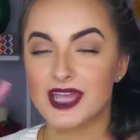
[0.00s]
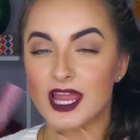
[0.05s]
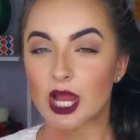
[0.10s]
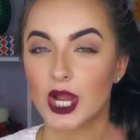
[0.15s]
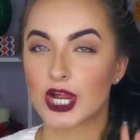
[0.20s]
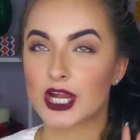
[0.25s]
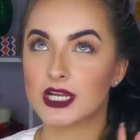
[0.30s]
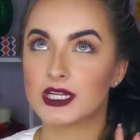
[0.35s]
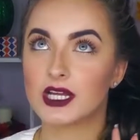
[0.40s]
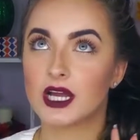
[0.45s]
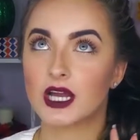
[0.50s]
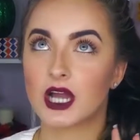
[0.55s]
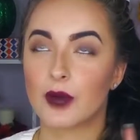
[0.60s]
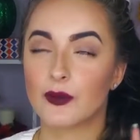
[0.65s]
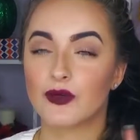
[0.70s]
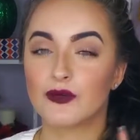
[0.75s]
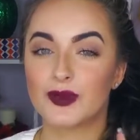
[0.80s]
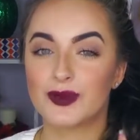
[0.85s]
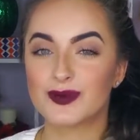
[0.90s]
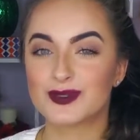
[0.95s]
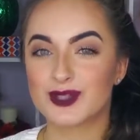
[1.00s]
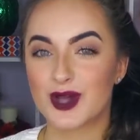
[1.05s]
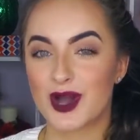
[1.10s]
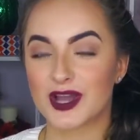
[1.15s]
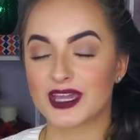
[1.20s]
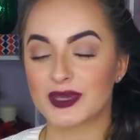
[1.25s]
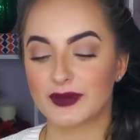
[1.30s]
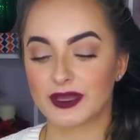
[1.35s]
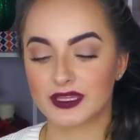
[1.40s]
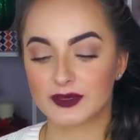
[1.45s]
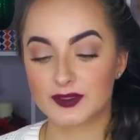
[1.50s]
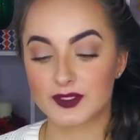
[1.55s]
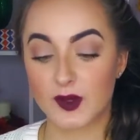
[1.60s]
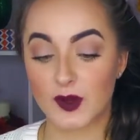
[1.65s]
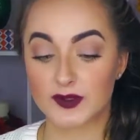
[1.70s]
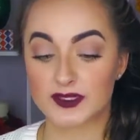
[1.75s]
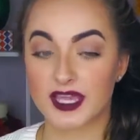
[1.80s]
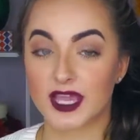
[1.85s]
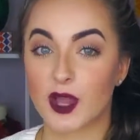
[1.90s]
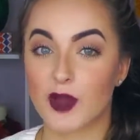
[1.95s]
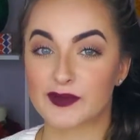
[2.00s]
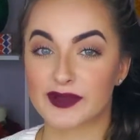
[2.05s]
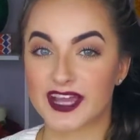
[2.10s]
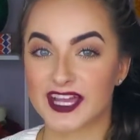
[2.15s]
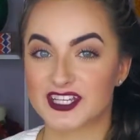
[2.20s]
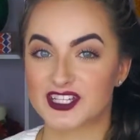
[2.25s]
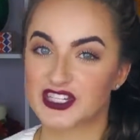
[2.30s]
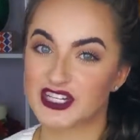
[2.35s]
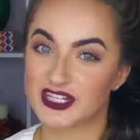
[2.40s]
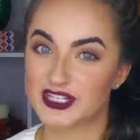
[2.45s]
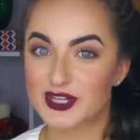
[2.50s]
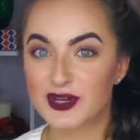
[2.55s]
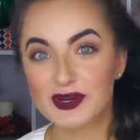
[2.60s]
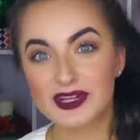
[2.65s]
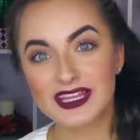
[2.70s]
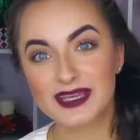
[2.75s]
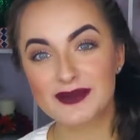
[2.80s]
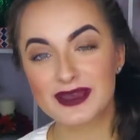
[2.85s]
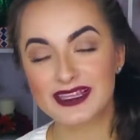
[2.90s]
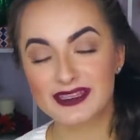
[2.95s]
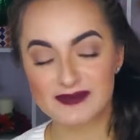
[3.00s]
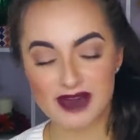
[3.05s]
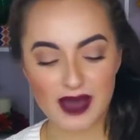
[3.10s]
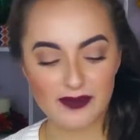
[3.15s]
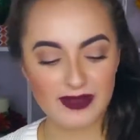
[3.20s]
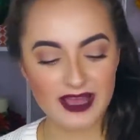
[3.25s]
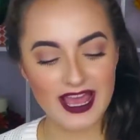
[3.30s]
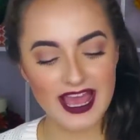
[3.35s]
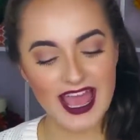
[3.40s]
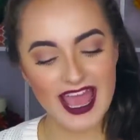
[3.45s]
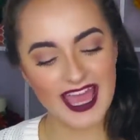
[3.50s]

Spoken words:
I heard a couple of people talking about them, so I was like, oh my gosh, I need to totally pick them up.